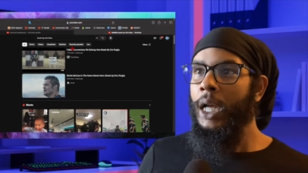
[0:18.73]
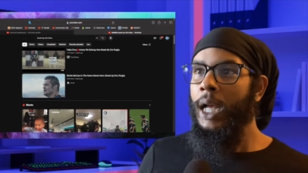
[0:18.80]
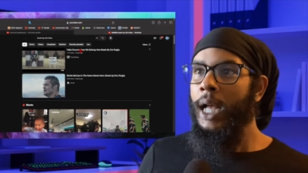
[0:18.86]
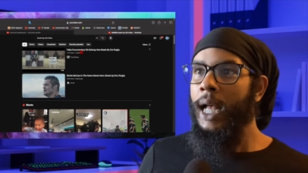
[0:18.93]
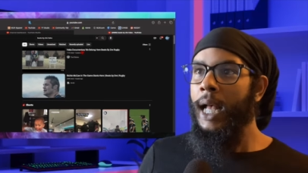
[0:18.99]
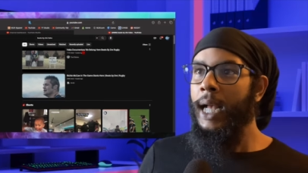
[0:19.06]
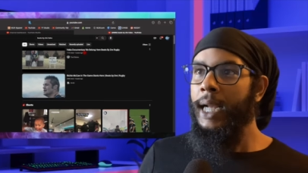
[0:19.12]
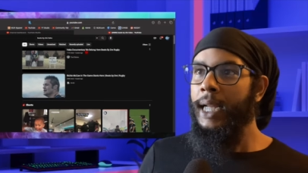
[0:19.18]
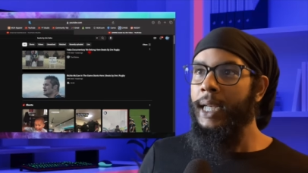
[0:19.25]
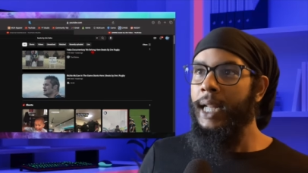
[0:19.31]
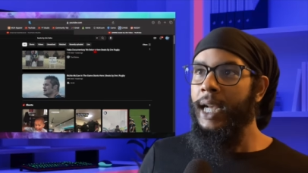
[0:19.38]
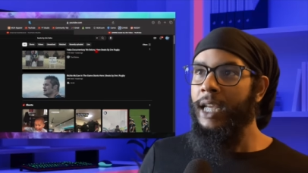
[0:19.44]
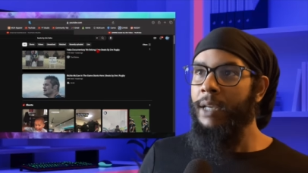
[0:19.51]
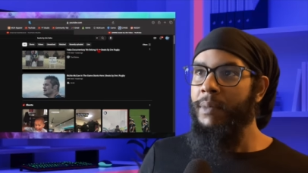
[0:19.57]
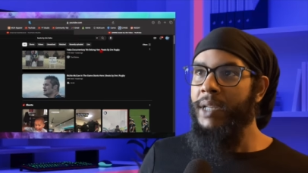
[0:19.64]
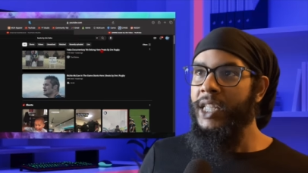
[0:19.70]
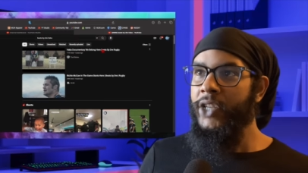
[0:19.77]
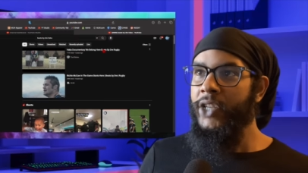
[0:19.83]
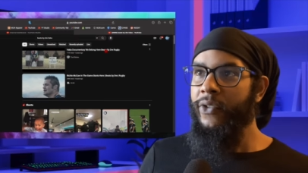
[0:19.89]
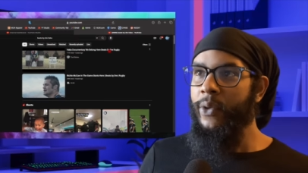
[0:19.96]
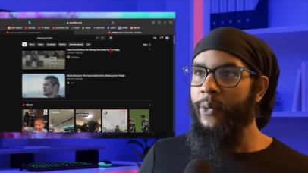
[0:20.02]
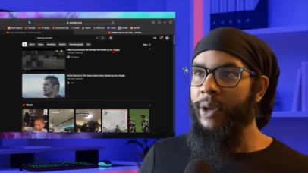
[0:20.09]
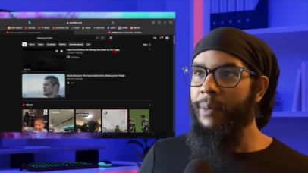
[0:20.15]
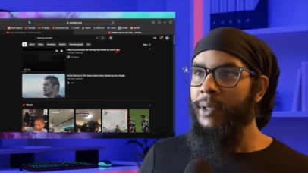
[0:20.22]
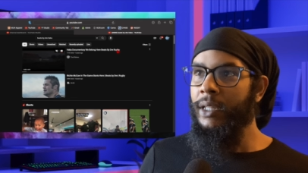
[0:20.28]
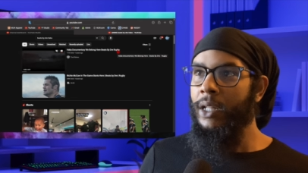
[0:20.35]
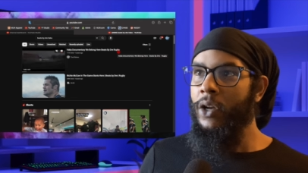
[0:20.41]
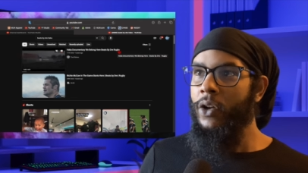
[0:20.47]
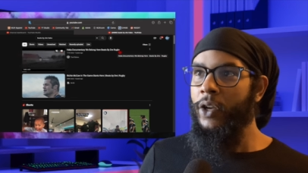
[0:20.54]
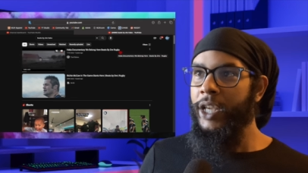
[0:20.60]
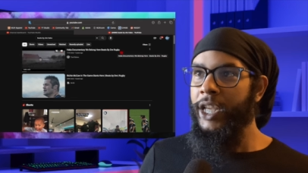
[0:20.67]
Haka documentary We
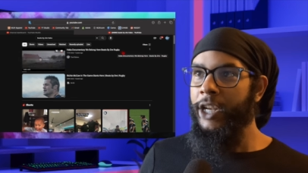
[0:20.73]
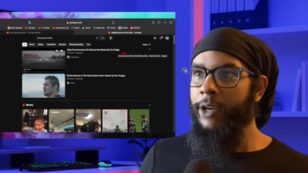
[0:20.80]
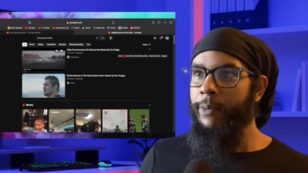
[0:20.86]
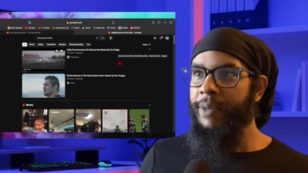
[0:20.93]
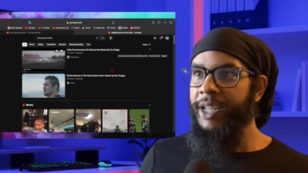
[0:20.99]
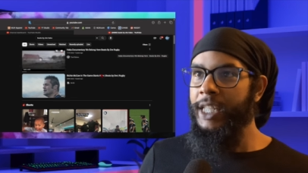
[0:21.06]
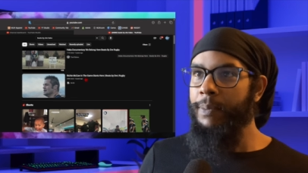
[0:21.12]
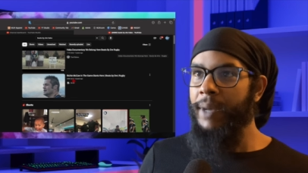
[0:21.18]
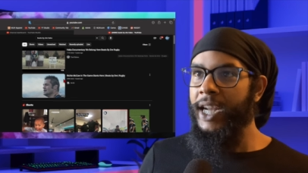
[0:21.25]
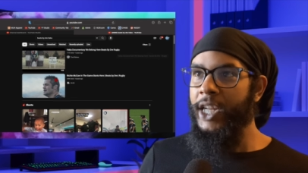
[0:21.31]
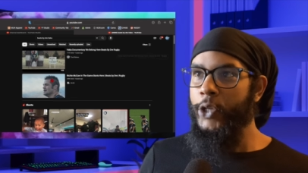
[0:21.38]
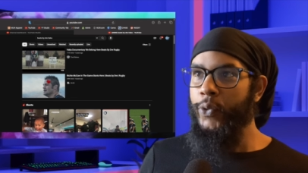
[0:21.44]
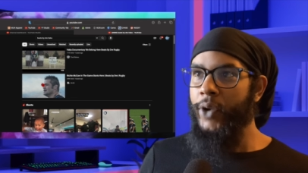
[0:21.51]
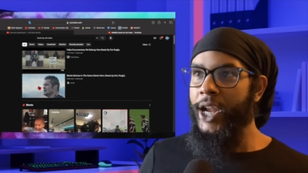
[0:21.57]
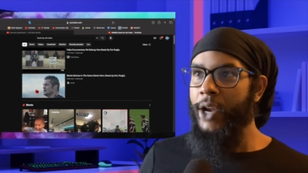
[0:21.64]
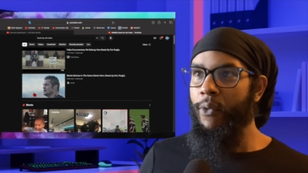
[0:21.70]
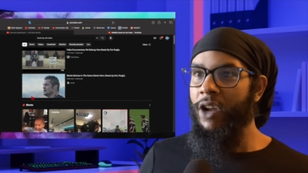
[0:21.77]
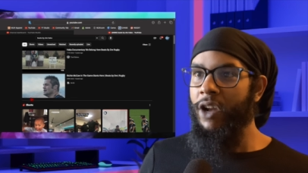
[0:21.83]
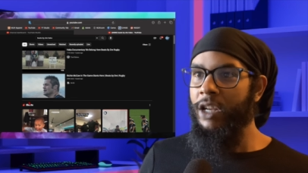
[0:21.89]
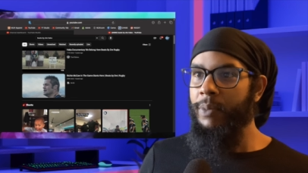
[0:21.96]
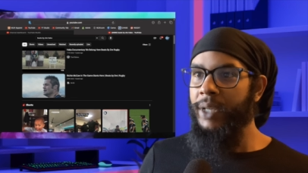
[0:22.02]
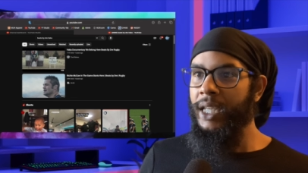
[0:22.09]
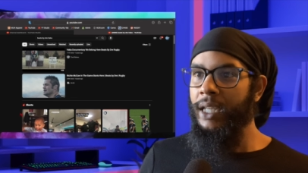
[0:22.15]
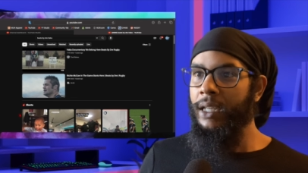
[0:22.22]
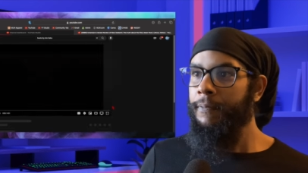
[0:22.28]
Belong Here Beats by Dre Rugby.